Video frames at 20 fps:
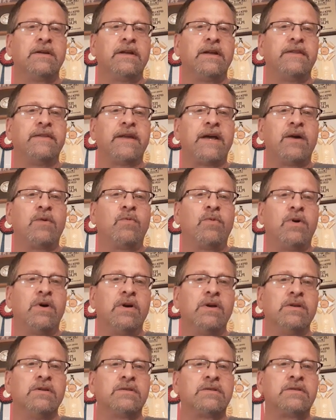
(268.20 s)
And that
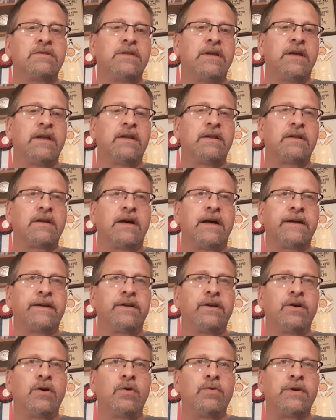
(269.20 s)
was that I
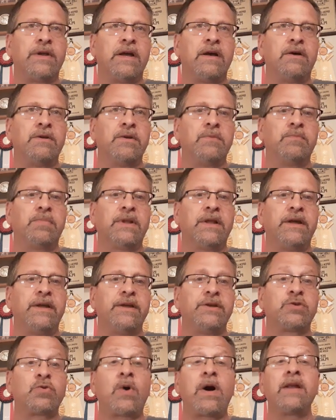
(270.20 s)
could go down and
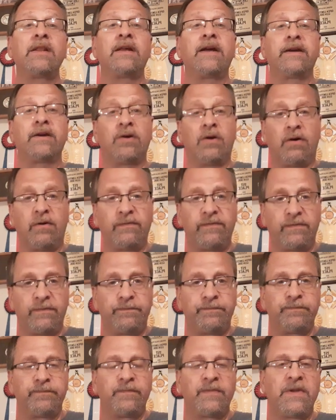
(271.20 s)
play twilight golf
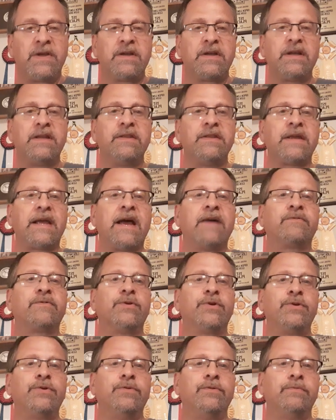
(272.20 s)
in the
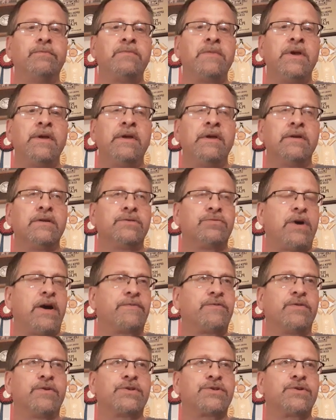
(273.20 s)
afternoon. So
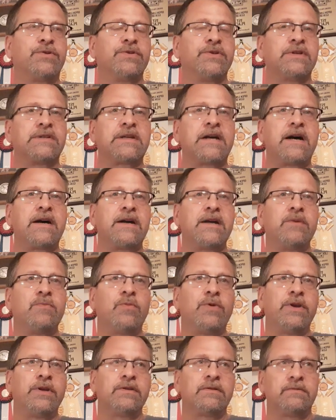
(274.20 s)
after a certain time,
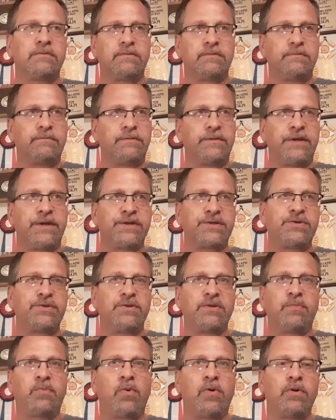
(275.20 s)
when it gets to
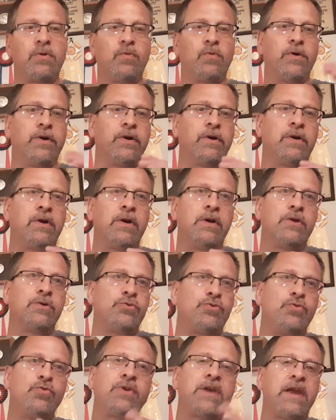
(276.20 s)
the point where
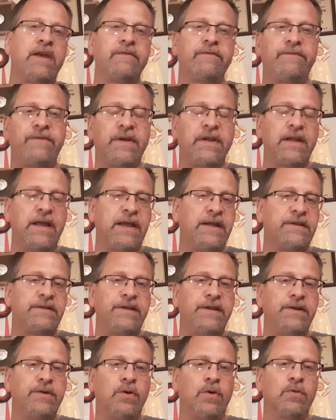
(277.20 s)
you can't fit
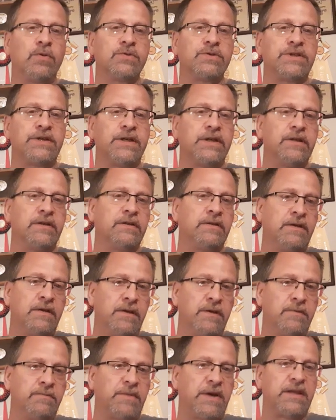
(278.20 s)
18 holes in
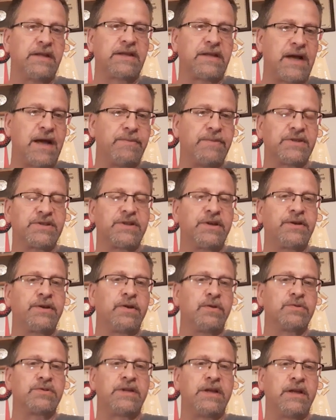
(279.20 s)
by the time the sun
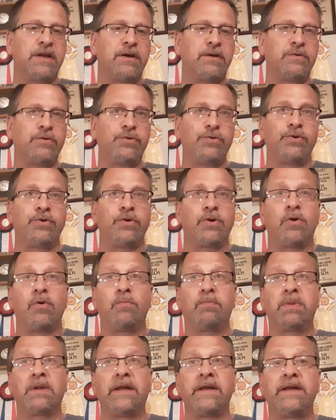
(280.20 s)
goes down, you can go
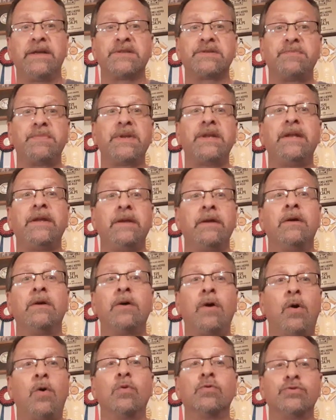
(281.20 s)
play as many
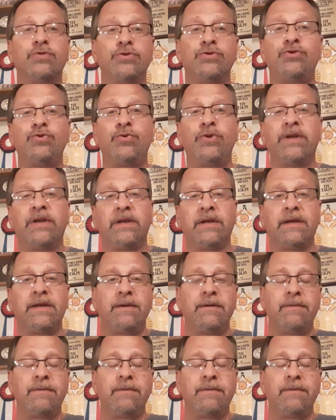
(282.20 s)
holes as you can